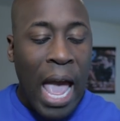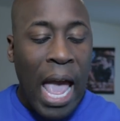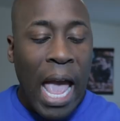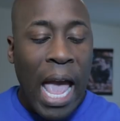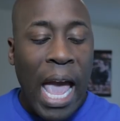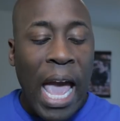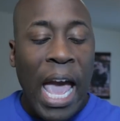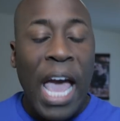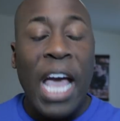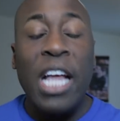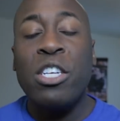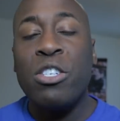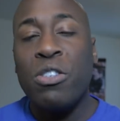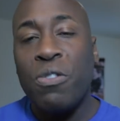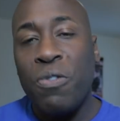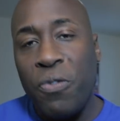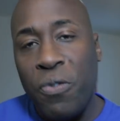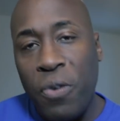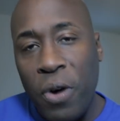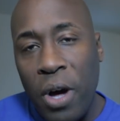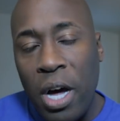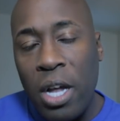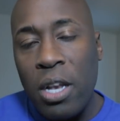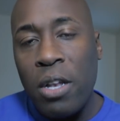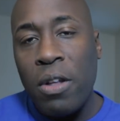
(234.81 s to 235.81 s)
Hedge
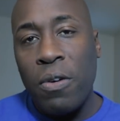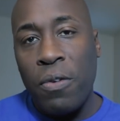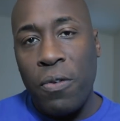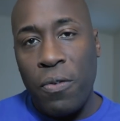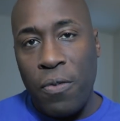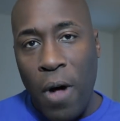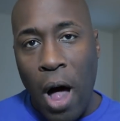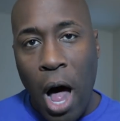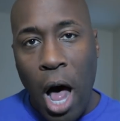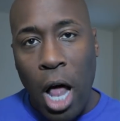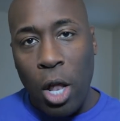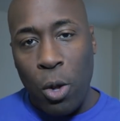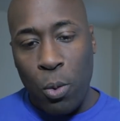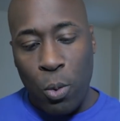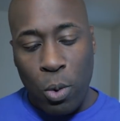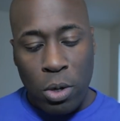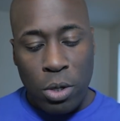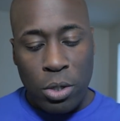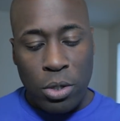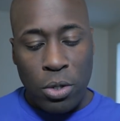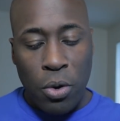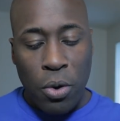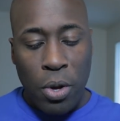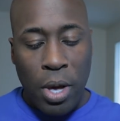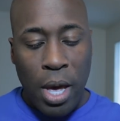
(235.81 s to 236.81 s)
fund
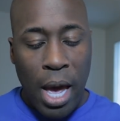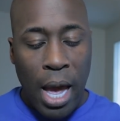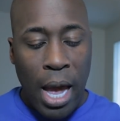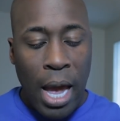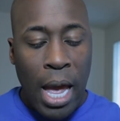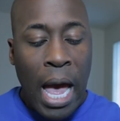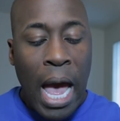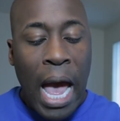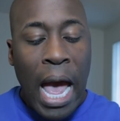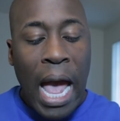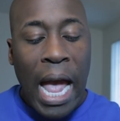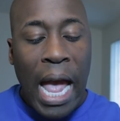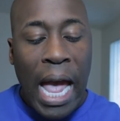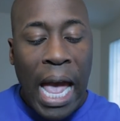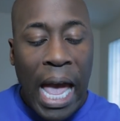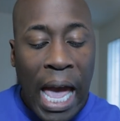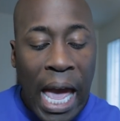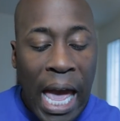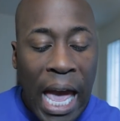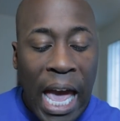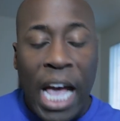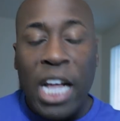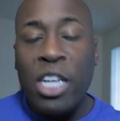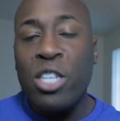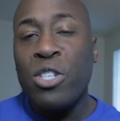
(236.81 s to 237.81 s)
followers, okay?
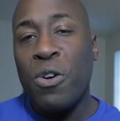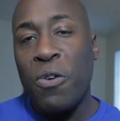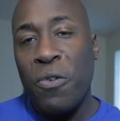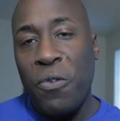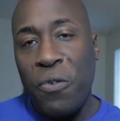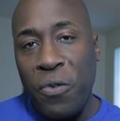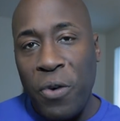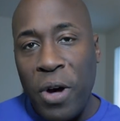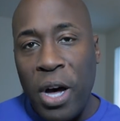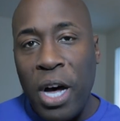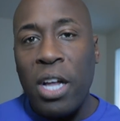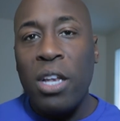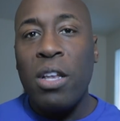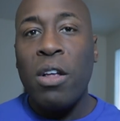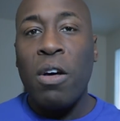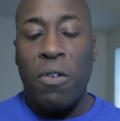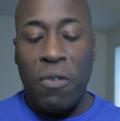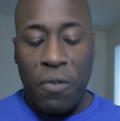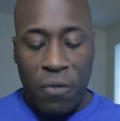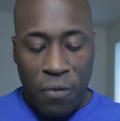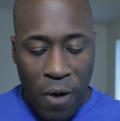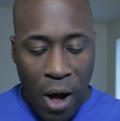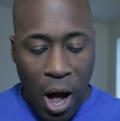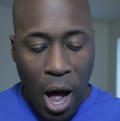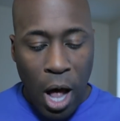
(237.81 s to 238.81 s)
Hedge fund
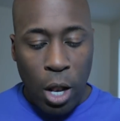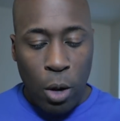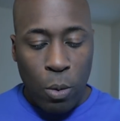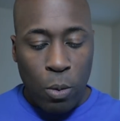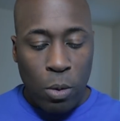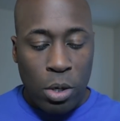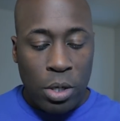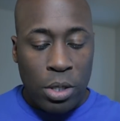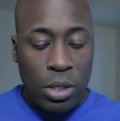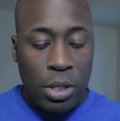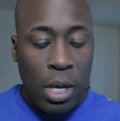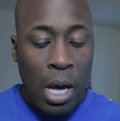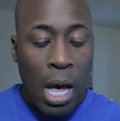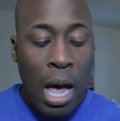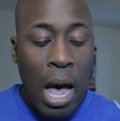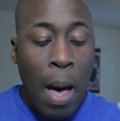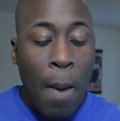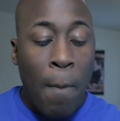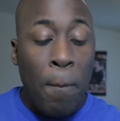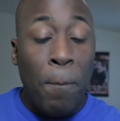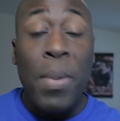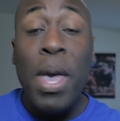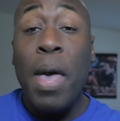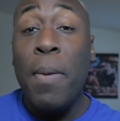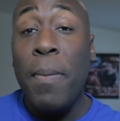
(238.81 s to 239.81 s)
followers
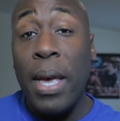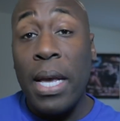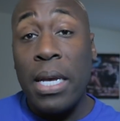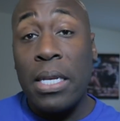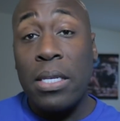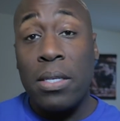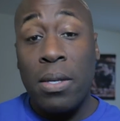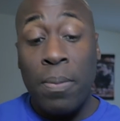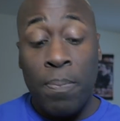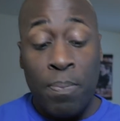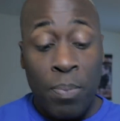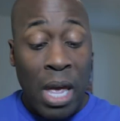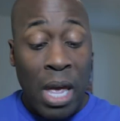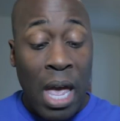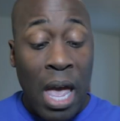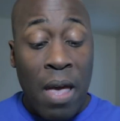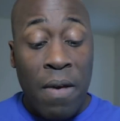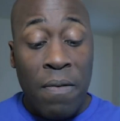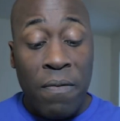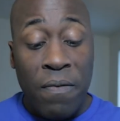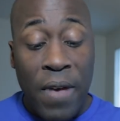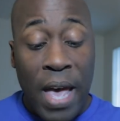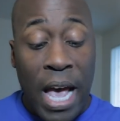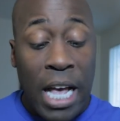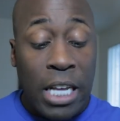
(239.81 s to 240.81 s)
mimics
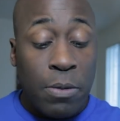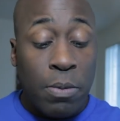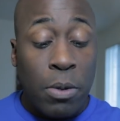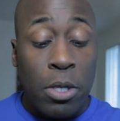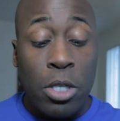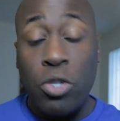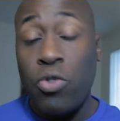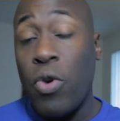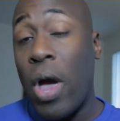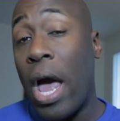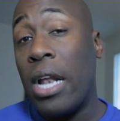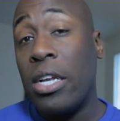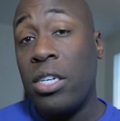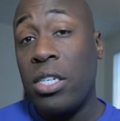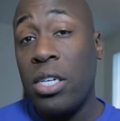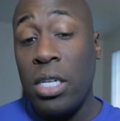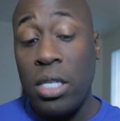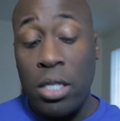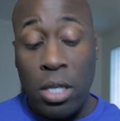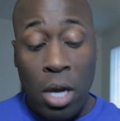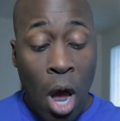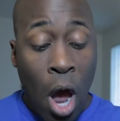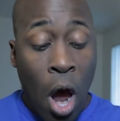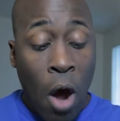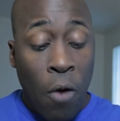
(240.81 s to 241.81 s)
investment
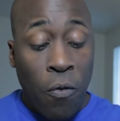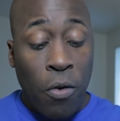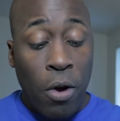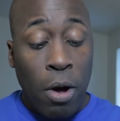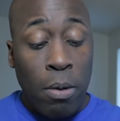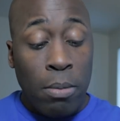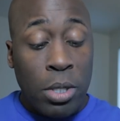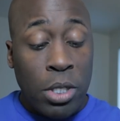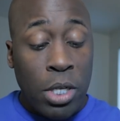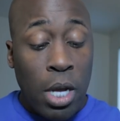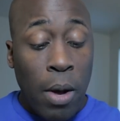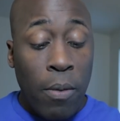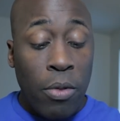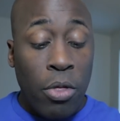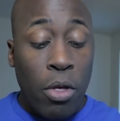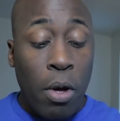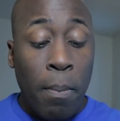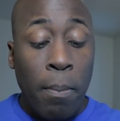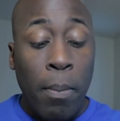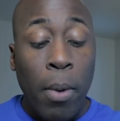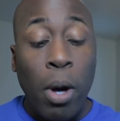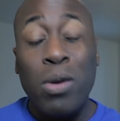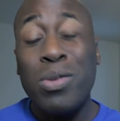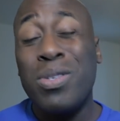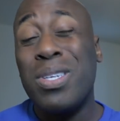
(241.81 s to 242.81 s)
strategies from some of the
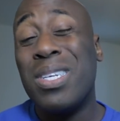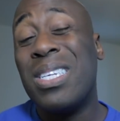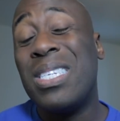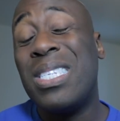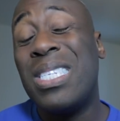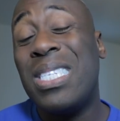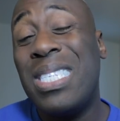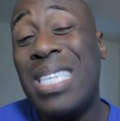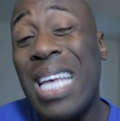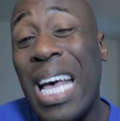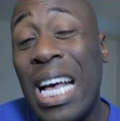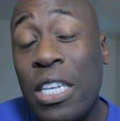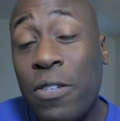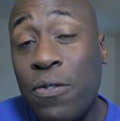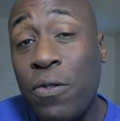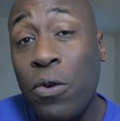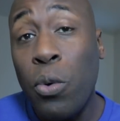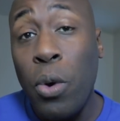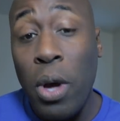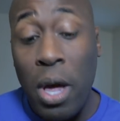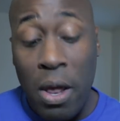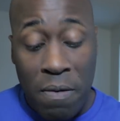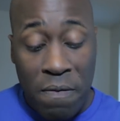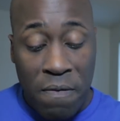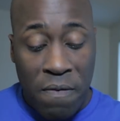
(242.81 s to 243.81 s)
most
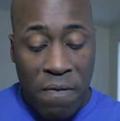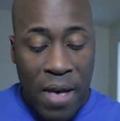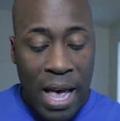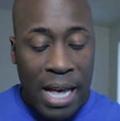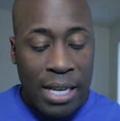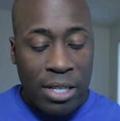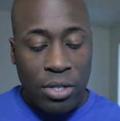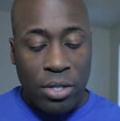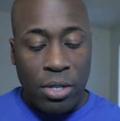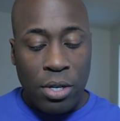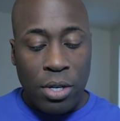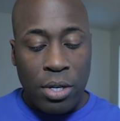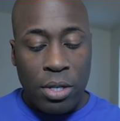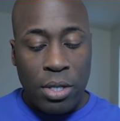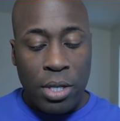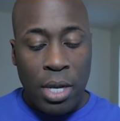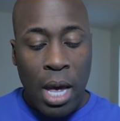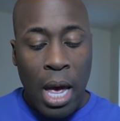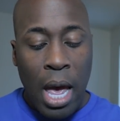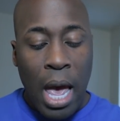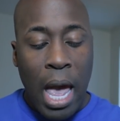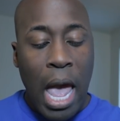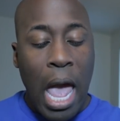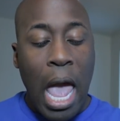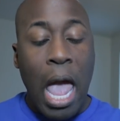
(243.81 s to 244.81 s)
successful investors
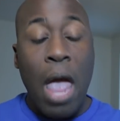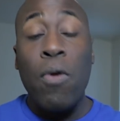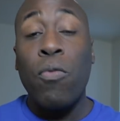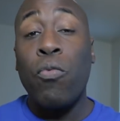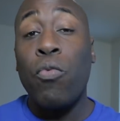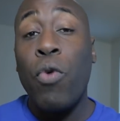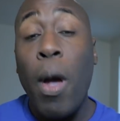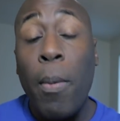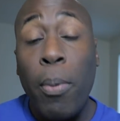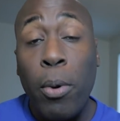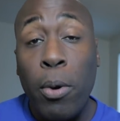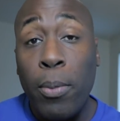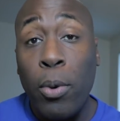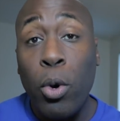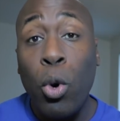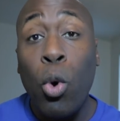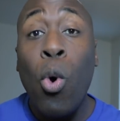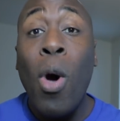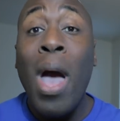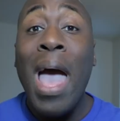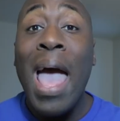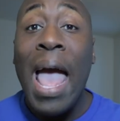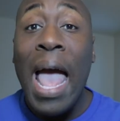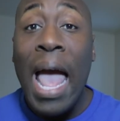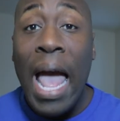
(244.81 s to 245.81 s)
and
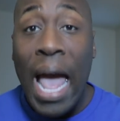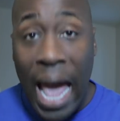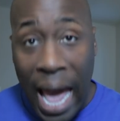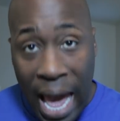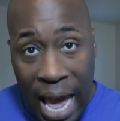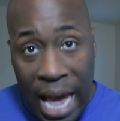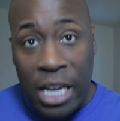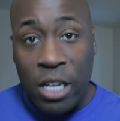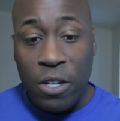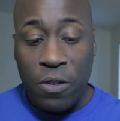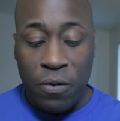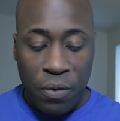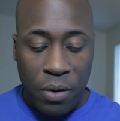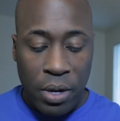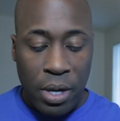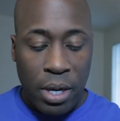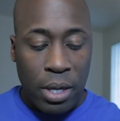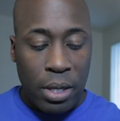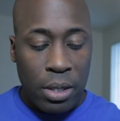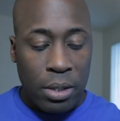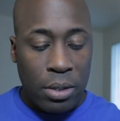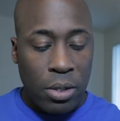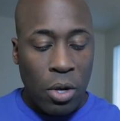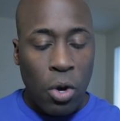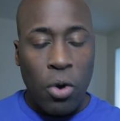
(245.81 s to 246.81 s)
reputable hedge
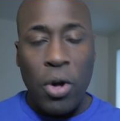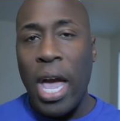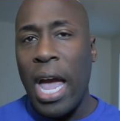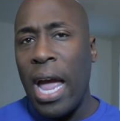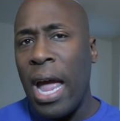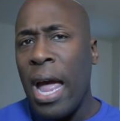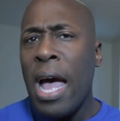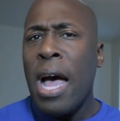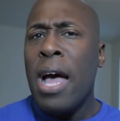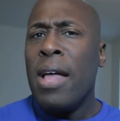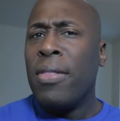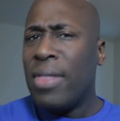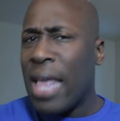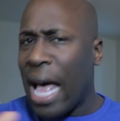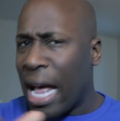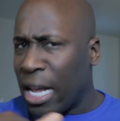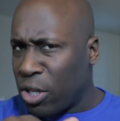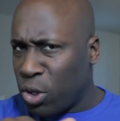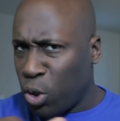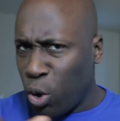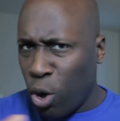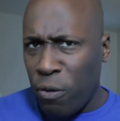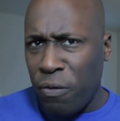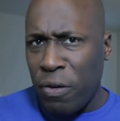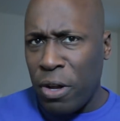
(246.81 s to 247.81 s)
funds, okay?
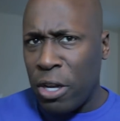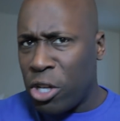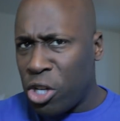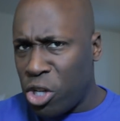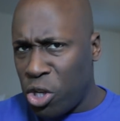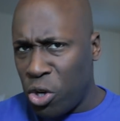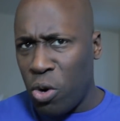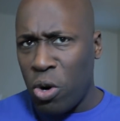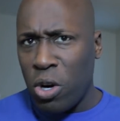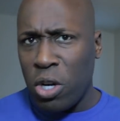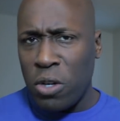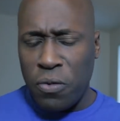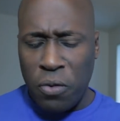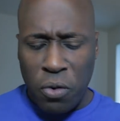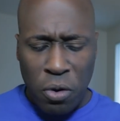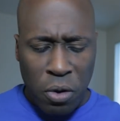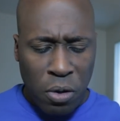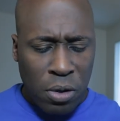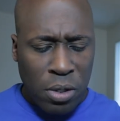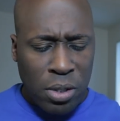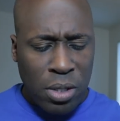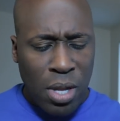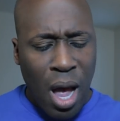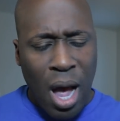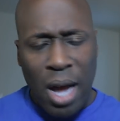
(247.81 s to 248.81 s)
That's sort of insurance for
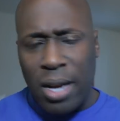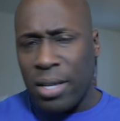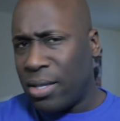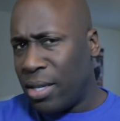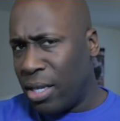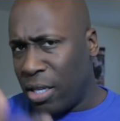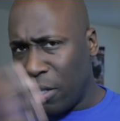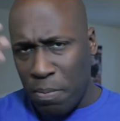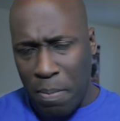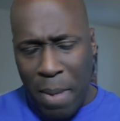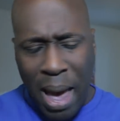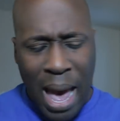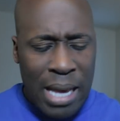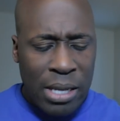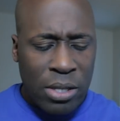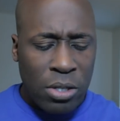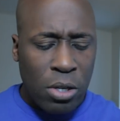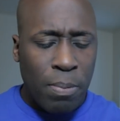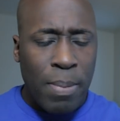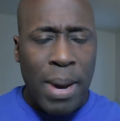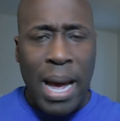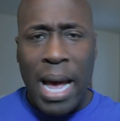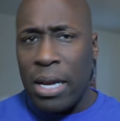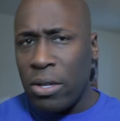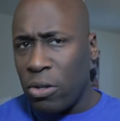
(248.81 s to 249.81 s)
your stocks. These
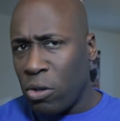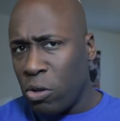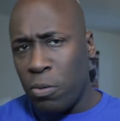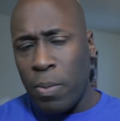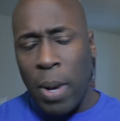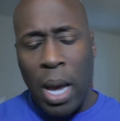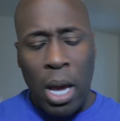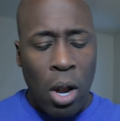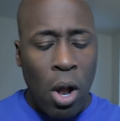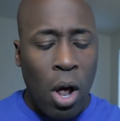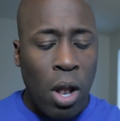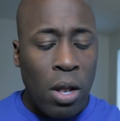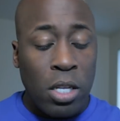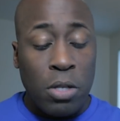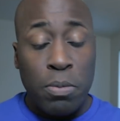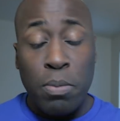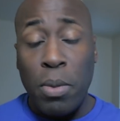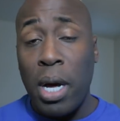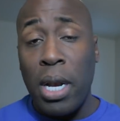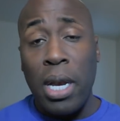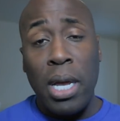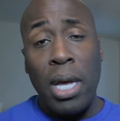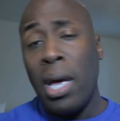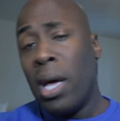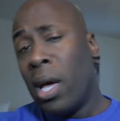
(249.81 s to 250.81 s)
masterminds who's making all this
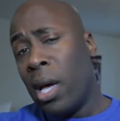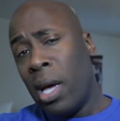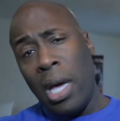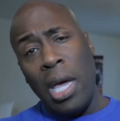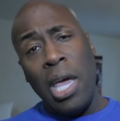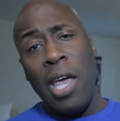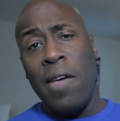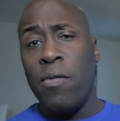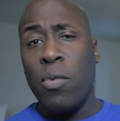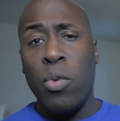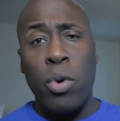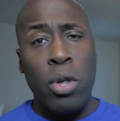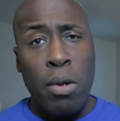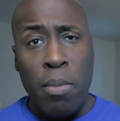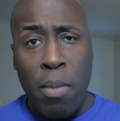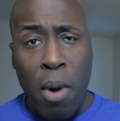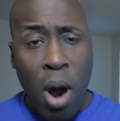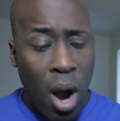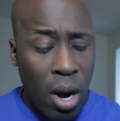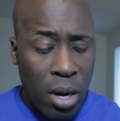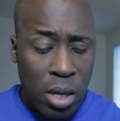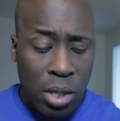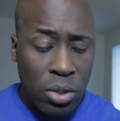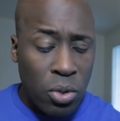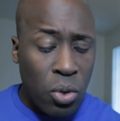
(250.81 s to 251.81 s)
money even when the
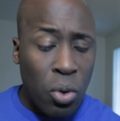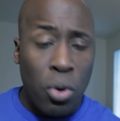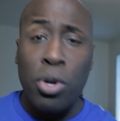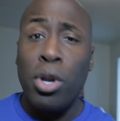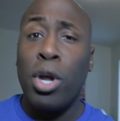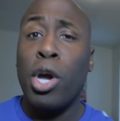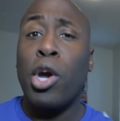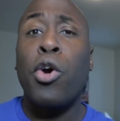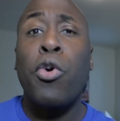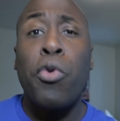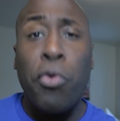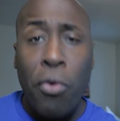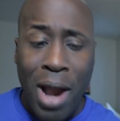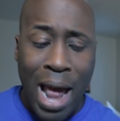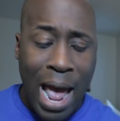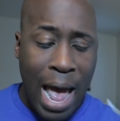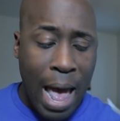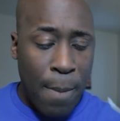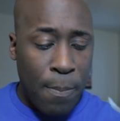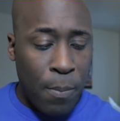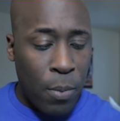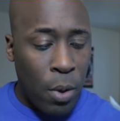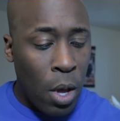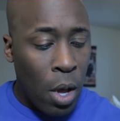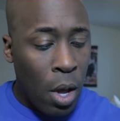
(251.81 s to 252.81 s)
market is going to
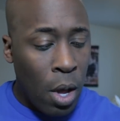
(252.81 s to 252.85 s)
crap.